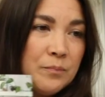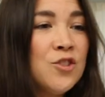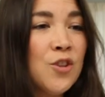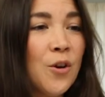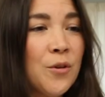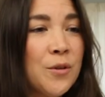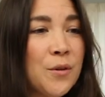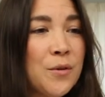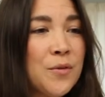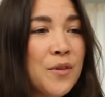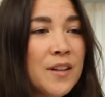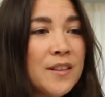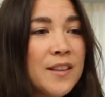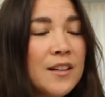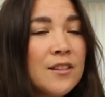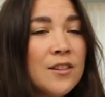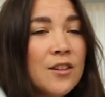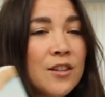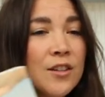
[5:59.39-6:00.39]
Don't you think
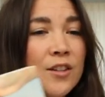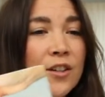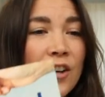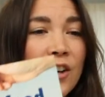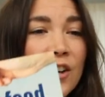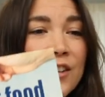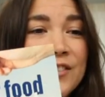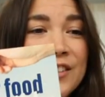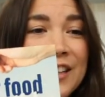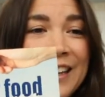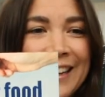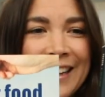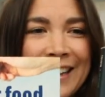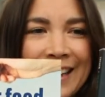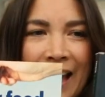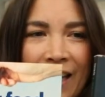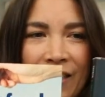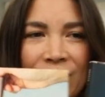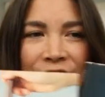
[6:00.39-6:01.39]
they look good
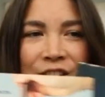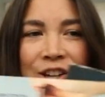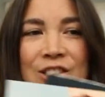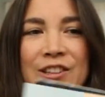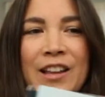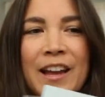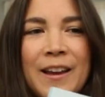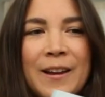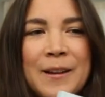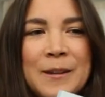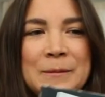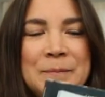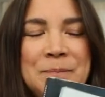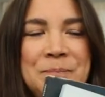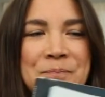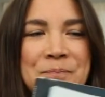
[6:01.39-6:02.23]
together? Like,